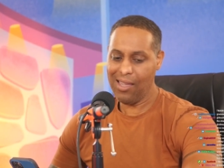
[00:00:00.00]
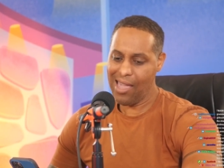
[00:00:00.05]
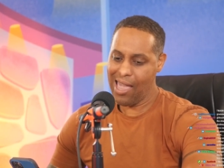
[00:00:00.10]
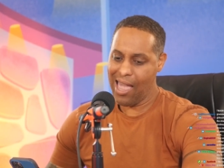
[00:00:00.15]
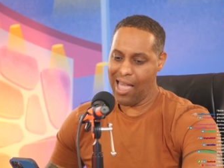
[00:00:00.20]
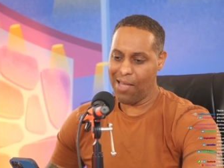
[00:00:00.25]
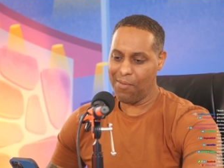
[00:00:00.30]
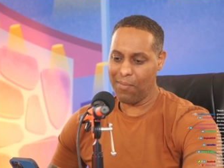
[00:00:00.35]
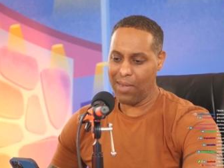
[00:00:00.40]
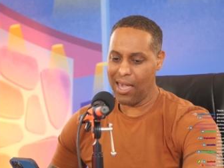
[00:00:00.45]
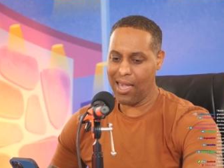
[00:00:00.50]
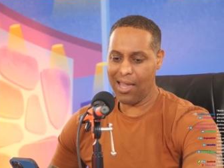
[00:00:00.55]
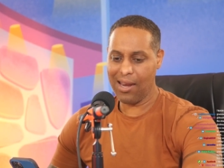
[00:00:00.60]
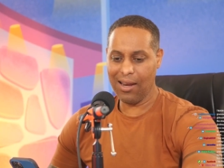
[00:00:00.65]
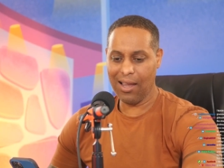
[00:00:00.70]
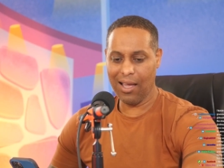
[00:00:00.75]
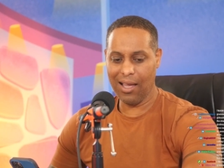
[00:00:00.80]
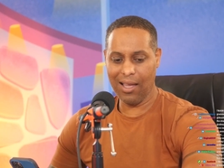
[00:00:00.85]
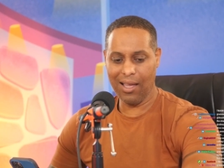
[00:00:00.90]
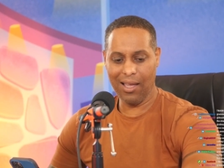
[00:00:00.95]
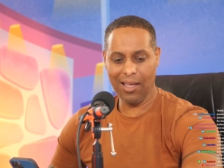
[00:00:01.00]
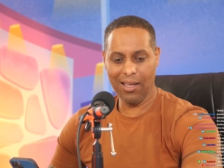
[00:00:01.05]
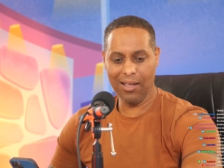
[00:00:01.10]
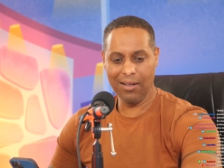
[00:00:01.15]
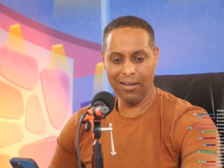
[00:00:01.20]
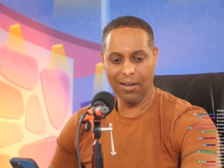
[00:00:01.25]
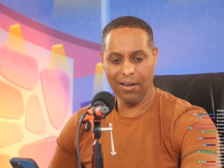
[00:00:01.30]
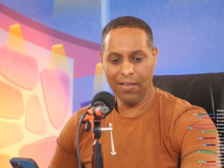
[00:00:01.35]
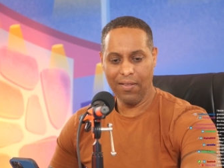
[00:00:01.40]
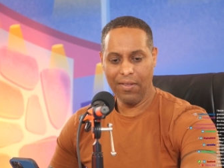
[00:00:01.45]
yeah, man.
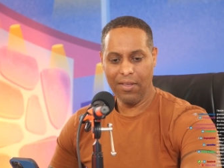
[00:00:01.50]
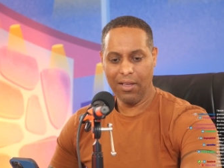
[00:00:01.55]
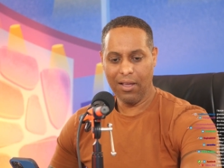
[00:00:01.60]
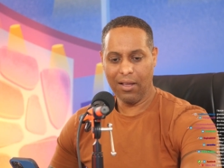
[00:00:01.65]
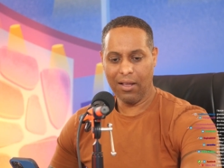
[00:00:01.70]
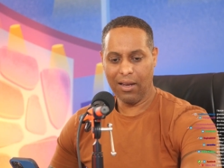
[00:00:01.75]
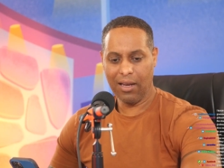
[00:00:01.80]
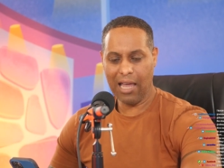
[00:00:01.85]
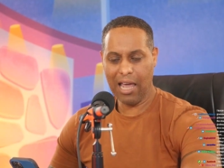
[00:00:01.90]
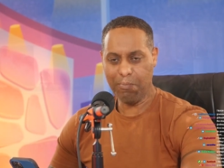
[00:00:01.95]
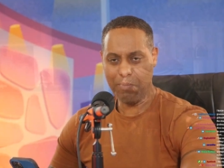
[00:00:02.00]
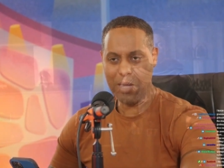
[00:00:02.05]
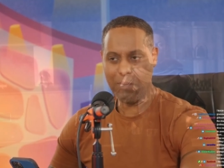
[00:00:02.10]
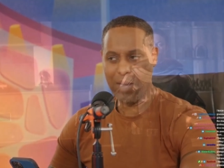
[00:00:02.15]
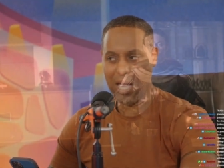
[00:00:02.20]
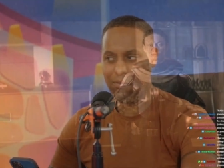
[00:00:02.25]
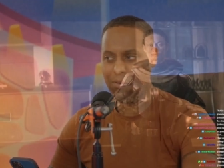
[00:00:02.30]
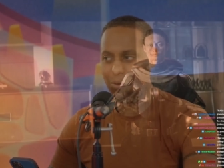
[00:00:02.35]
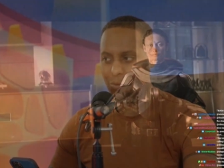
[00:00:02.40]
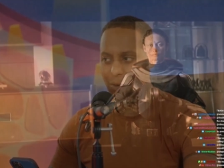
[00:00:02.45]
Uh, a lot of people